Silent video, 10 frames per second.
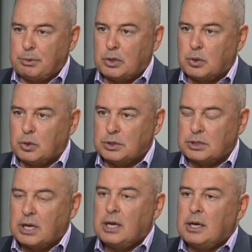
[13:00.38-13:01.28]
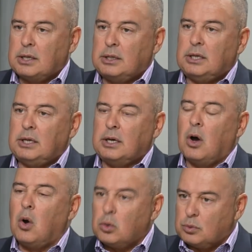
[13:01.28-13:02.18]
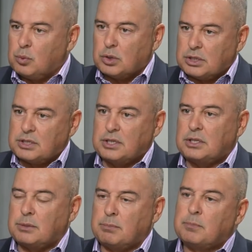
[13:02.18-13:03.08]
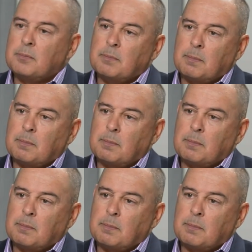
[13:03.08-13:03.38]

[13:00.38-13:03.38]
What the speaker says: because the old water system,